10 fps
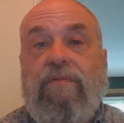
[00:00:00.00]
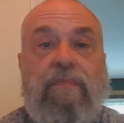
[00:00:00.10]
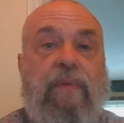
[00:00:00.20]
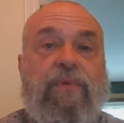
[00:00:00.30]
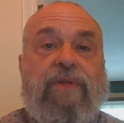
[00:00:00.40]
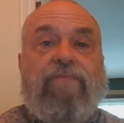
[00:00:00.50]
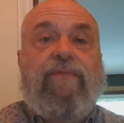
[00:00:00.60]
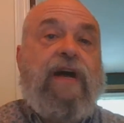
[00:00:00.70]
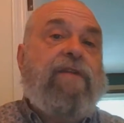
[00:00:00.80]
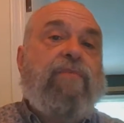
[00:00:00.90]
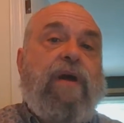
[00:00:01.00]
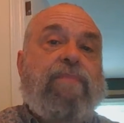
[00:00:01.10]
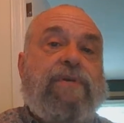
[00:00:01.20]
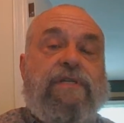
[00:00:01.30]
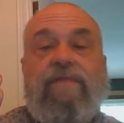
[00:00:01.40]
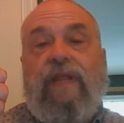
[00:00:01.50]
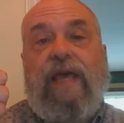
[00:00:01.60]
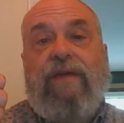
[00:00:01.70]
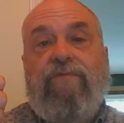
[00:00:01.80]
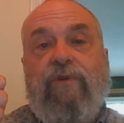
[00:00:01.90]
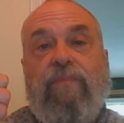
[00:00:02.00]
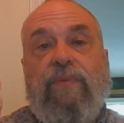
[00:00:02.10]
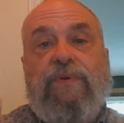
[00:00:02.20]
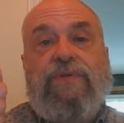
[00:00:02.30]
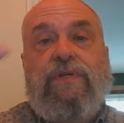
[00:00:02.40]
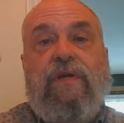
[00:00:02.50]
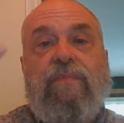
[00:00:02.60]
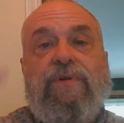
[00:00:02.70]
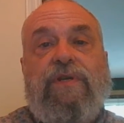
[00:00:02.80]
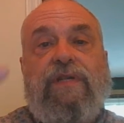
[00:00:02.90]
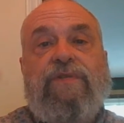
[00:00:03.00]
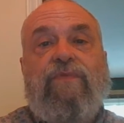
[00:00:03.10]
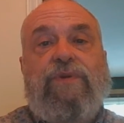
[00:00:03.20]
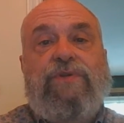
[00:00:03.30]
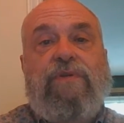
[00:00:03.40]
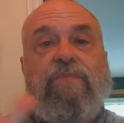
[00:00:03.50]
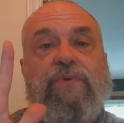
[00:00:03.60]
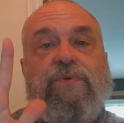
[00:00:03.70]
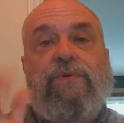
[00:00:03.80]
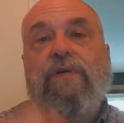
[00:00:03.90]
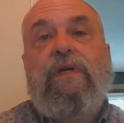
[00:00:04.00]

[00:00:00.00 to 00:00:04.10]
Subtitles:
remember the 5 properties of the Latin verb: person, number, tense, voice, and mood.